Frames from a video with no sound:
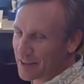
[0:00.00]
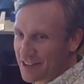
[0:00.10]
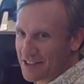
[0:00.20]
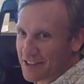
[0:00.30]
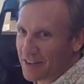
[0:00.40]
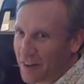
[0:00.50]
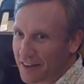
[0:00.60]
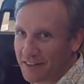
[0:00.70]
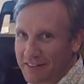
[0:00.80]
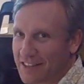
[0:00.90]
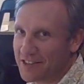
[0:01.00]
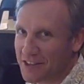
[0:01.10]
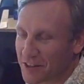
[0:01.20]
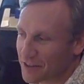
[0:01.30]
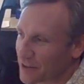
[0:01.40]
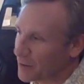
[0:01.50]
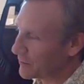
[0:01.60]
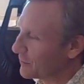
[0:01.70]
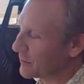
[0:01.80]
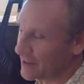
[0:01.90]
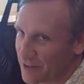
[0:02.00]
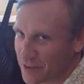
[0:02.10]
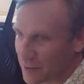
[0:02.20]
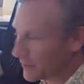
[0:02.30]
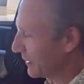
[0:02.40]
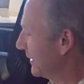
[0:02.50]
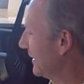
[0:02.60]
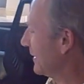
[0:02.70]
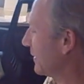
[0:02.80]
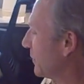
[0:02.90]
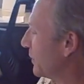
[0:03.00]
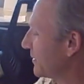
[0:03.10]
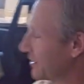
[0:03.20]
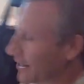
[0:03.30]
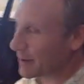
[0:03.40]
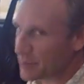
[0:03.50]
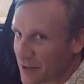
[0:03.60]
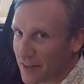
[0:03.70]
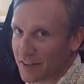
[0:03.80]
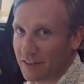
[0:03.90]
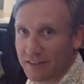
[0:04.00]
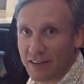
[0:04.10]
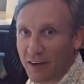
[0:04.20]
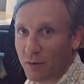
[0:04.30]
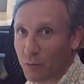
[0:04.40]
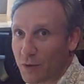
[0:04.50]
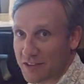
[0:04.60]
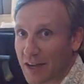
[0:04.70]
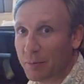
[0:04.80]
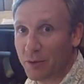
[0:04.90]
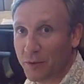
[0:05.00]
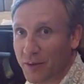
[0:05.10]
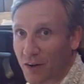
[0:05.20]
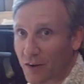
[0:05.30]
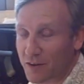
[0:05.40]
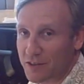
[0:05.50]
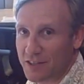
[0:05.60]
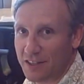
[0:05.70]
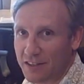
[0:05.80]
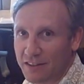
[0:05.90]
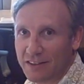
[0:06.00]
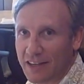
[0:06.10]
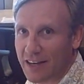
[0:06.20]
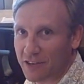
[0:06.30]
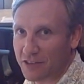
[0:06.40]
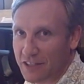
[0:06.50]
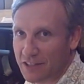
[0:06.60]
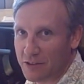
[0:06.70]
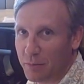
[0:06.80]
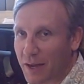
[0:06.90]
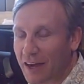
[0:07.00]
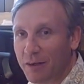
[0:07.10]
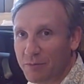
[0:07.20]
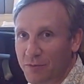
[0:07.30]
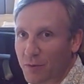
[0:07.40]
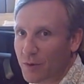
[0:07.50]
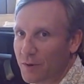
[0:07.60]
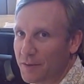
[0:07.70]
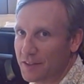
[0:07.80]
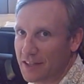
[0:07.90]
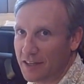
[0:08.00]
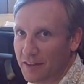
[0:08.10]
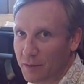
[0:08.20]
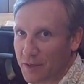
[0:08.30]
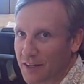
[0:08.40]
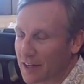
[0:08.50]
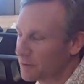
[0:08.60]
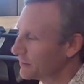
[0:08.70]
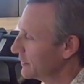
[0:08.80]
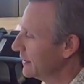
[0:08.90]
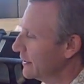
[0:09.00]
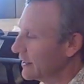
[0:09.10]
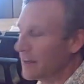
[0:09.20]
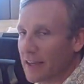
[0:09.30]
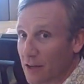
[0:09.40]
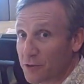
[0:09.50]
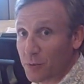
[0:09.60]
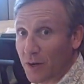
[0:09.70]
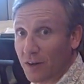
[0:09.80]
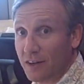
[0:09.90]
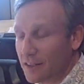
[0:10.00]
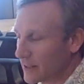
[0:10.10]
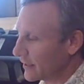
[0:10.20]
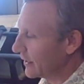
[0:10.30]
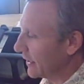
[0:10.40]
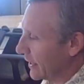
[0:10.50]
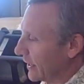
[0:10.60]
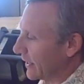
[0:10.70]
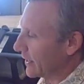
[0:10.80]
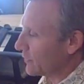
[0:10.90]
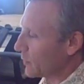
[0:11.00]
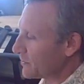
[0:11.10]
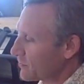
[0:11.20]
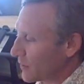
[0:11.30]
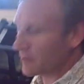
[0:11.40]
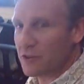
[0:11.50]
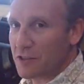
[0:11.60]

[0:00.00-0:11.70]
because it's a lot easier to go through it and do quick checkups on what's happened with the cars and actually get some backup for the data that we have elsewhere. And once the drivers are